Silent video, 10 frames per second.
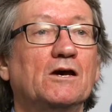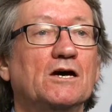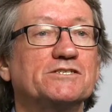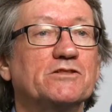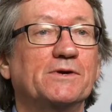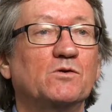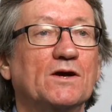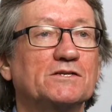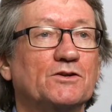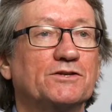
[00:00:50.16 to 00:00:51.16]
And so there have been
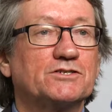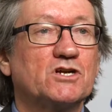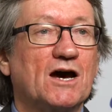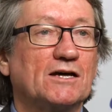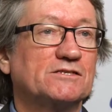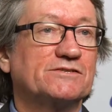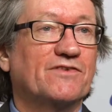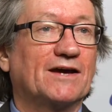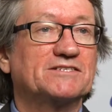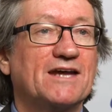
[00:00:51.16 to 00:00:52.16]
quite a lot of trials, in
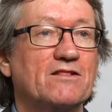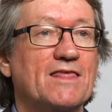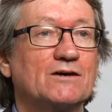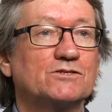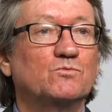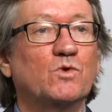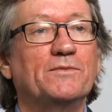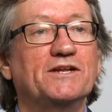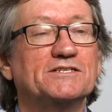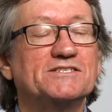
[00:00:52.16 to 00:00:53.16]
fact, 10,000
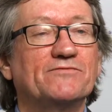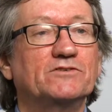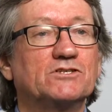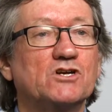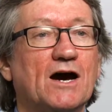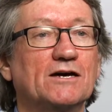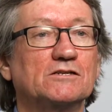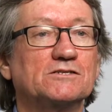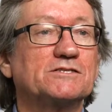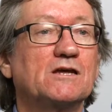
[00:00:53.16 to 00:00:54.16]
women in seven
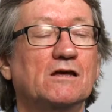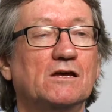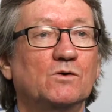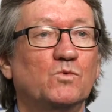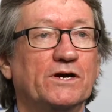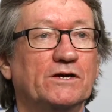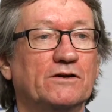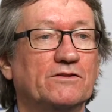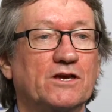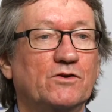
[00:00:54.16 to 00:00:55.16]
trials,
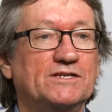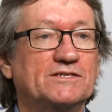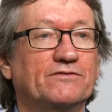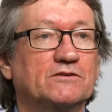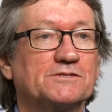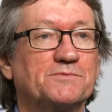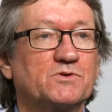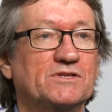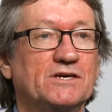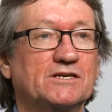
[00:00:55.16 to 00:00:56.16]
where the only difference
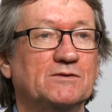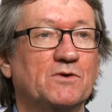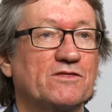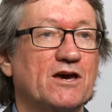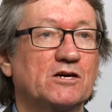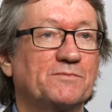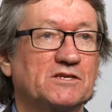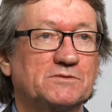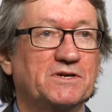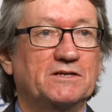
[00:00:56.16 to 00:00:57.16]
between their chemotherapy
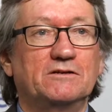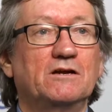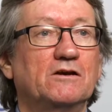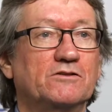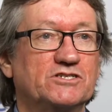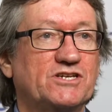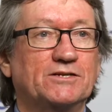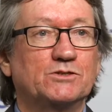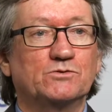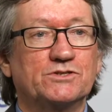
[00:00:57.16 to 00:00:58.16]
has been the
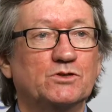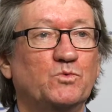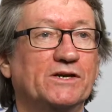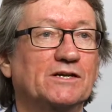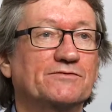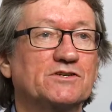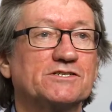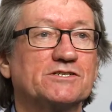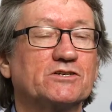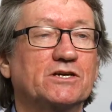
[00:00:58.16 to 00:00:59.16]
schedule, two weekly
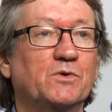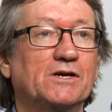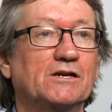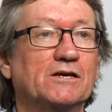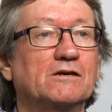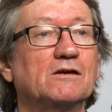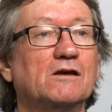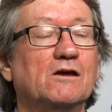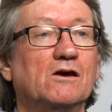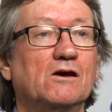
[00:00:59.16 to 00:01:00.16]
versus three weekly.
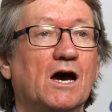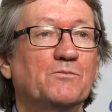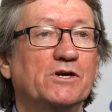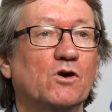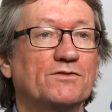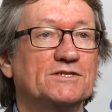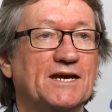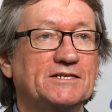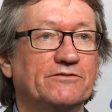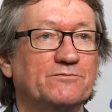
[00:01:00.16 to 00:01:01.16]
And we got the
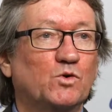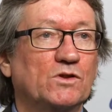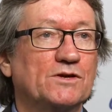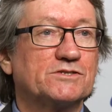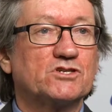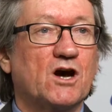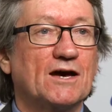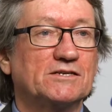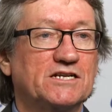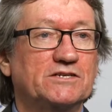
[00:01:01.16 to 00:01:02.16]
data from all
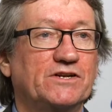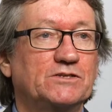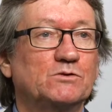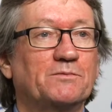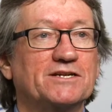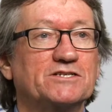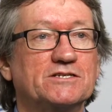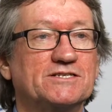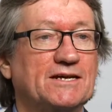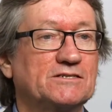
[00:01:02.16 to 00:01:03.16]
trials, individual
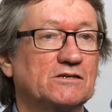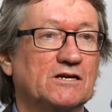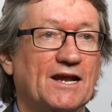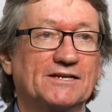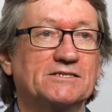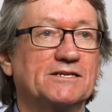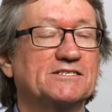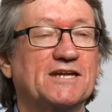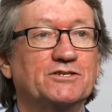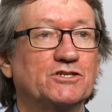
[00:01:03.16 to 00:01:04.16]
patient data, collected it
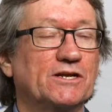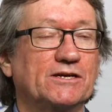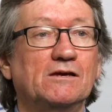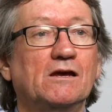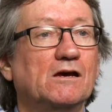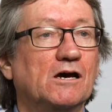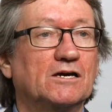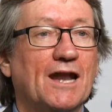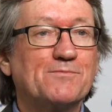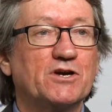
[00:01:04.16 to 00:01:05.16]
centrally, a
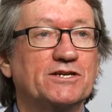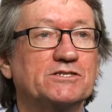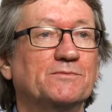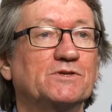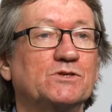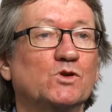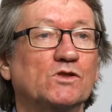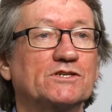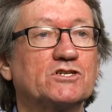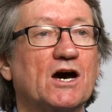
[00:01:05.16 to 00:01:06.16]
collaboration between
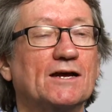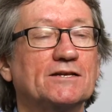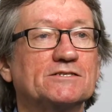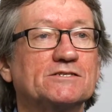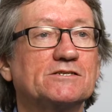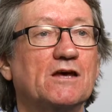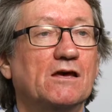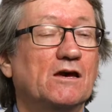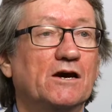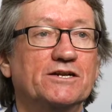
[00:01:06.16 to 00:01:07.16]
all the trialists.
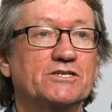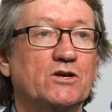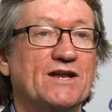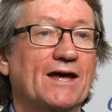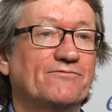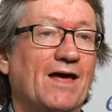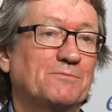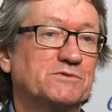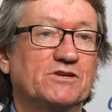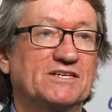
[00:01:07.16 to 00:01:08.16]
And it showed an
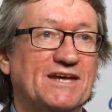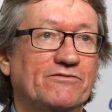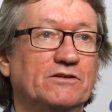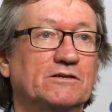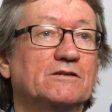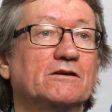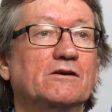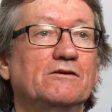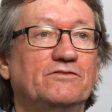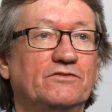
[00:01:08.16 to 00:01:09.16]
absolutely definite
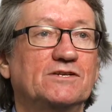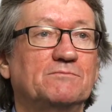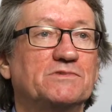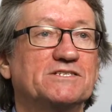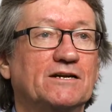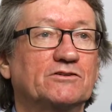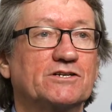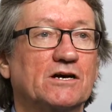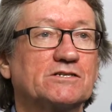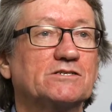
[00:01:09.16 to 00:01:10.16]
15%
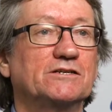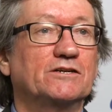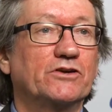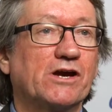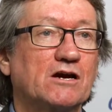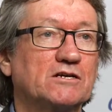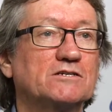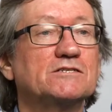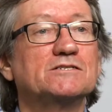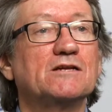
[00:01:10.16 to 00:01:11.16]
reduction in
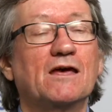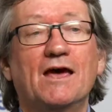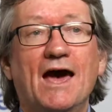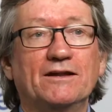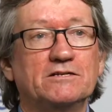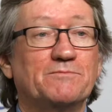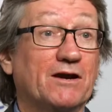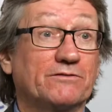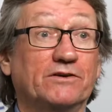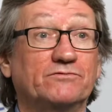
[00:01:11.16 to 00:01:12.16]
recurrence and
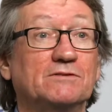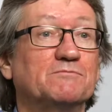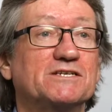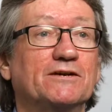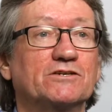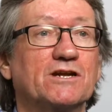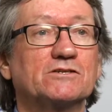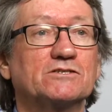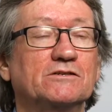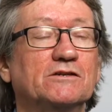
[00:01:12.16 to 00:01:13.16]
about a 15%
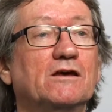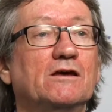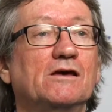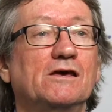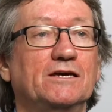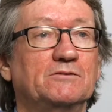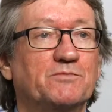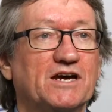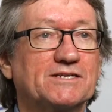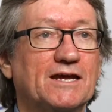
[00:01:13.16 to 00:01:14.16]
reduction in
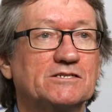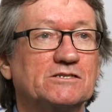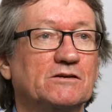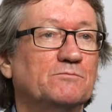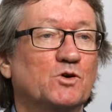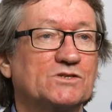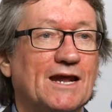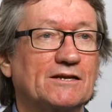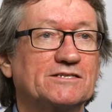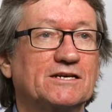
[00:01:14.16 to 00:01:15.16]
breast cancer
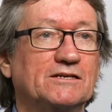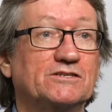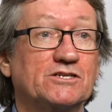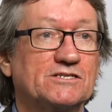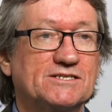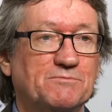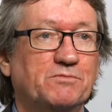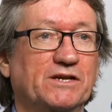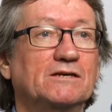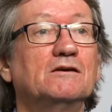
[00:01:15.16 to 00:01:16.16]
mortality just
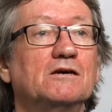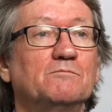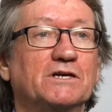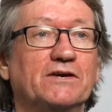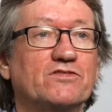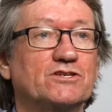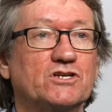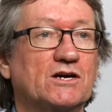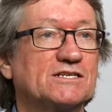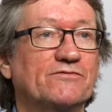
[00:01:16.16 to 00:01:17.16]
simply by giving the
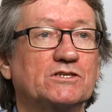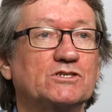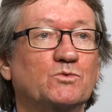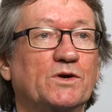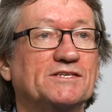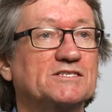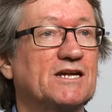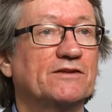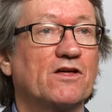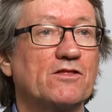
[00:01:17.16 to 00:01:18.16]
drugs every two weeks
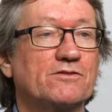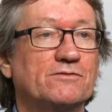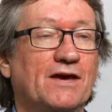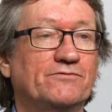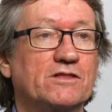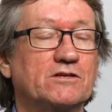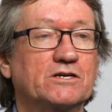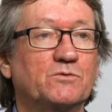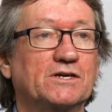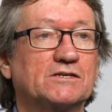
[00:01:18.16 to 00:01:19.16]
instead of other every
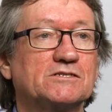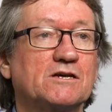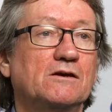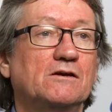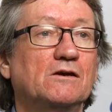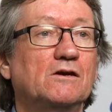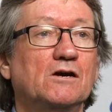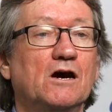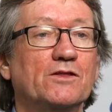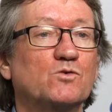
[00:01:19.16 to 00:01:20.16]
three weeks.
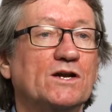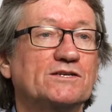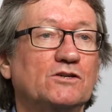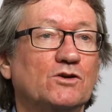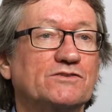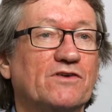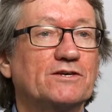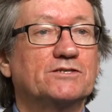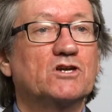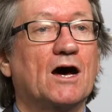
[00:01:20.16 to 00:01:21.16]
And there are quite a lot of
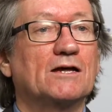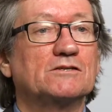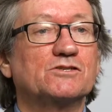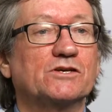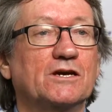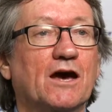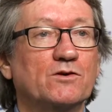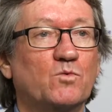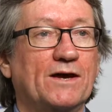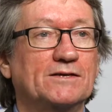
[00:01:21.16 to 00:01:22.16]
other trials looking at
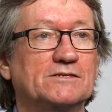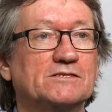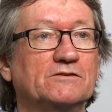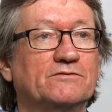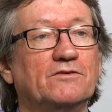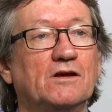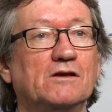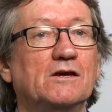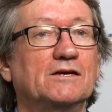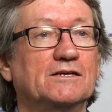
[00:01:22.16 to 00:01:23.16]
other ways of
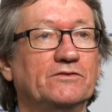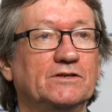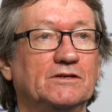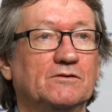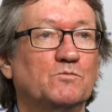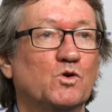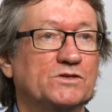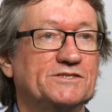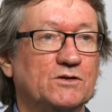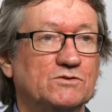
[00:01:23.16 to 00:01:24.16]
giving more
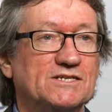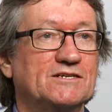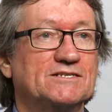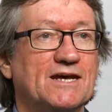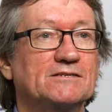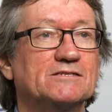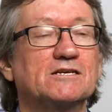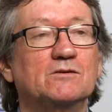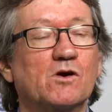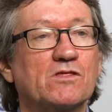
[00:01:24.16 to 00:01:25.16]
dose intense
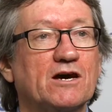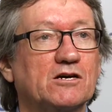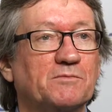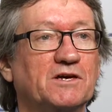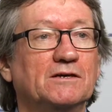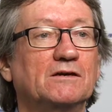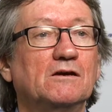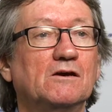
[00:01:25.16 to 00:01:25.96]
chemotherapy.